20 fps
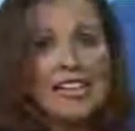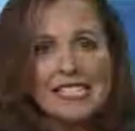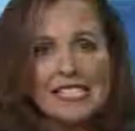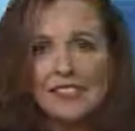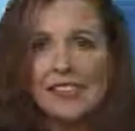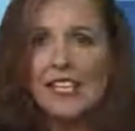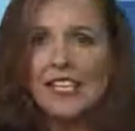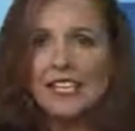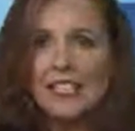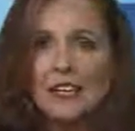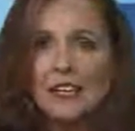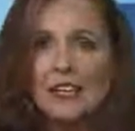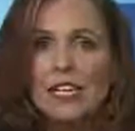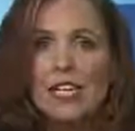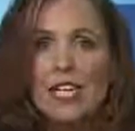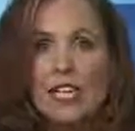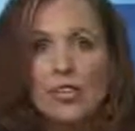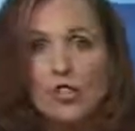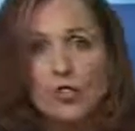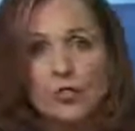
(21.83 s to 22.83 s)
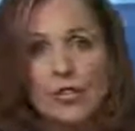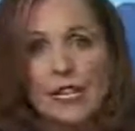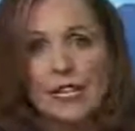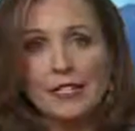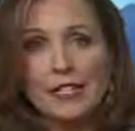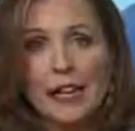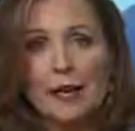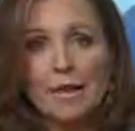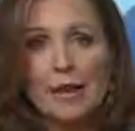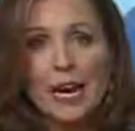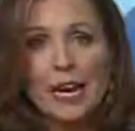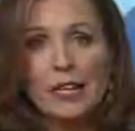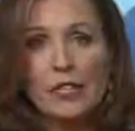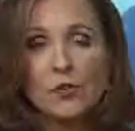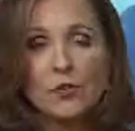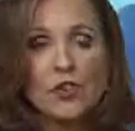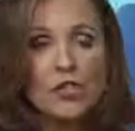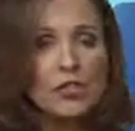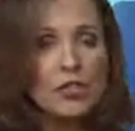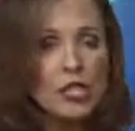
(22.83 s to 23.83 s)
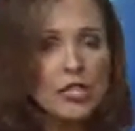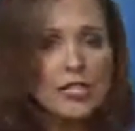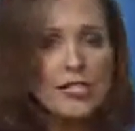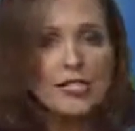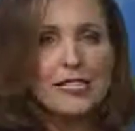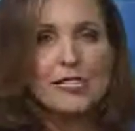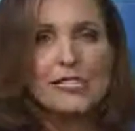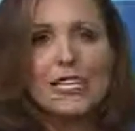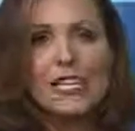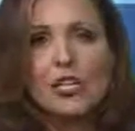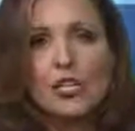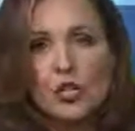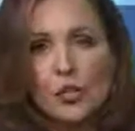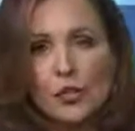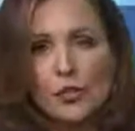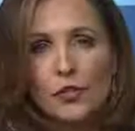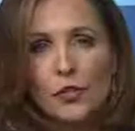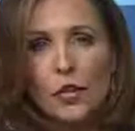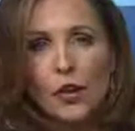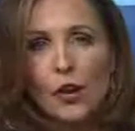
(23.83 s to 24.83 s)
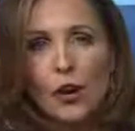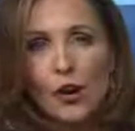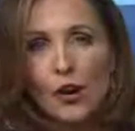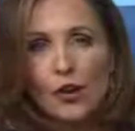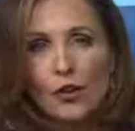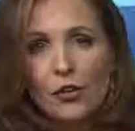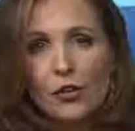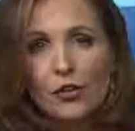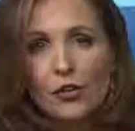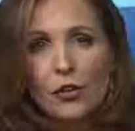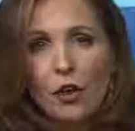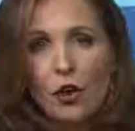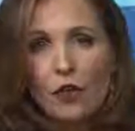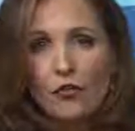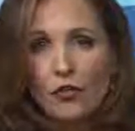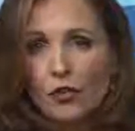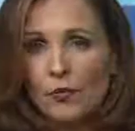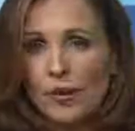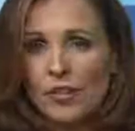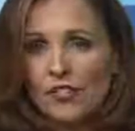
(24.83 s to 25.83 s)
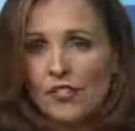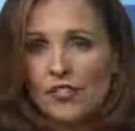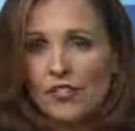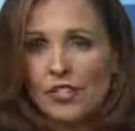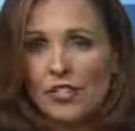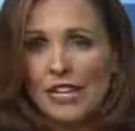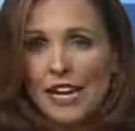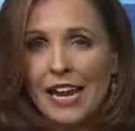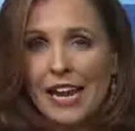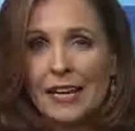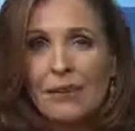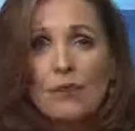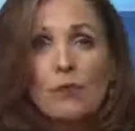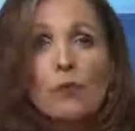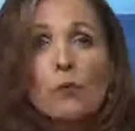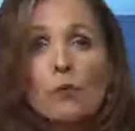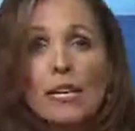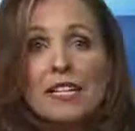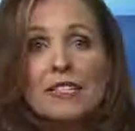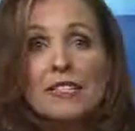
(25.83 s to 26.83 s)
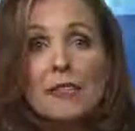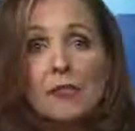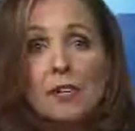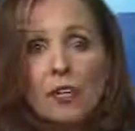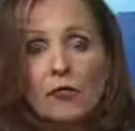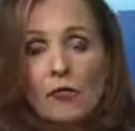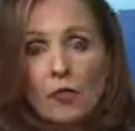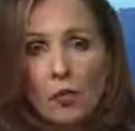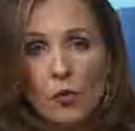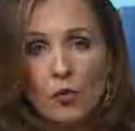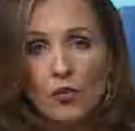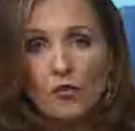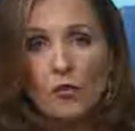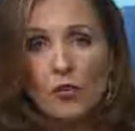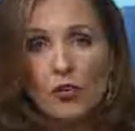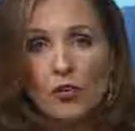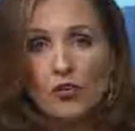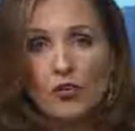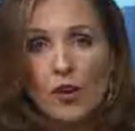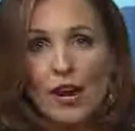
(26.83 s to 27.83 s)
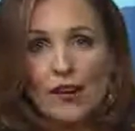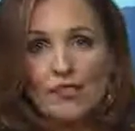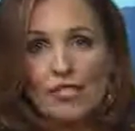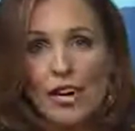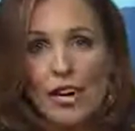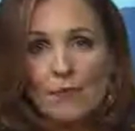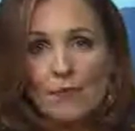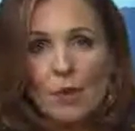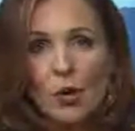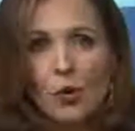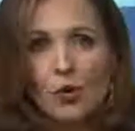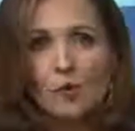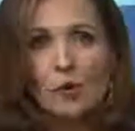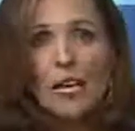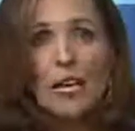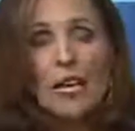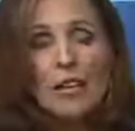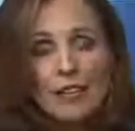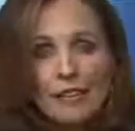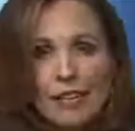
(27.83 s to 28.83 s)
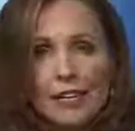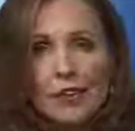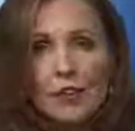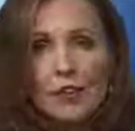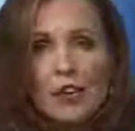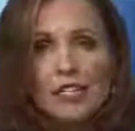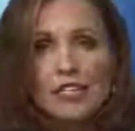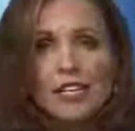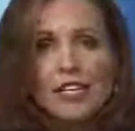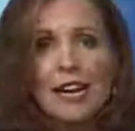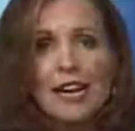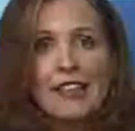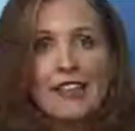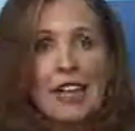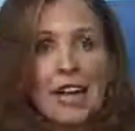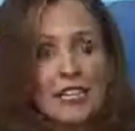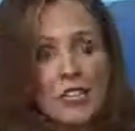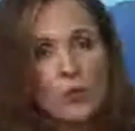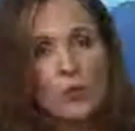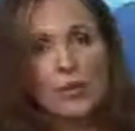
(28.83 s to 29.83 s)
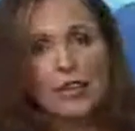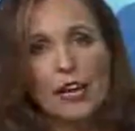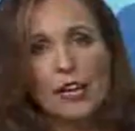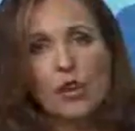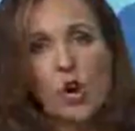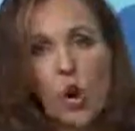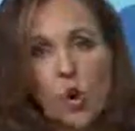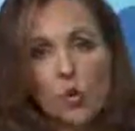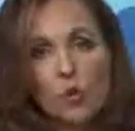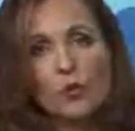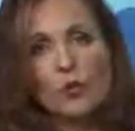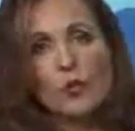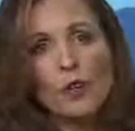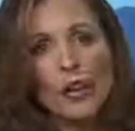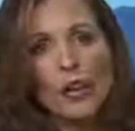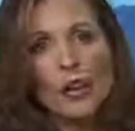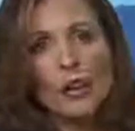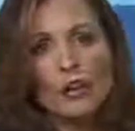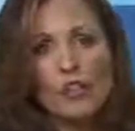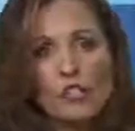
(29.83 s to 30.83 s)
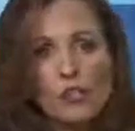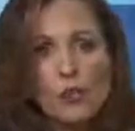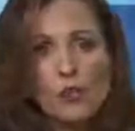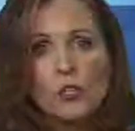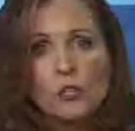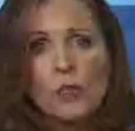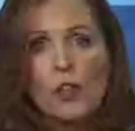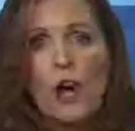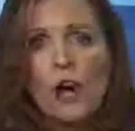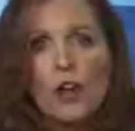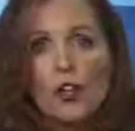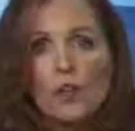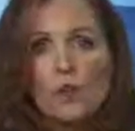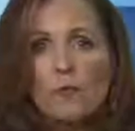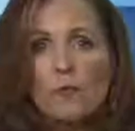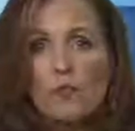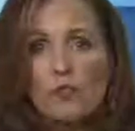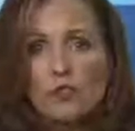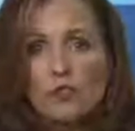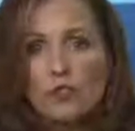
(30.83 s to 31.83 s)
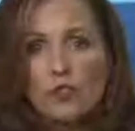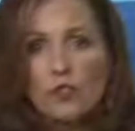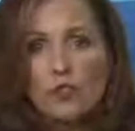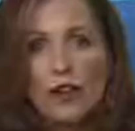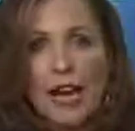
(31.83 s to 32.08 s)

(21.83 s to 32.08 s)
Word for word: 77 is your daytime high, so I think jeans and t-shirts are a good call for the rest of the day. We'll be at 74 for your drive time home. Later on tonight, that's when that colder air is going to be on the move through the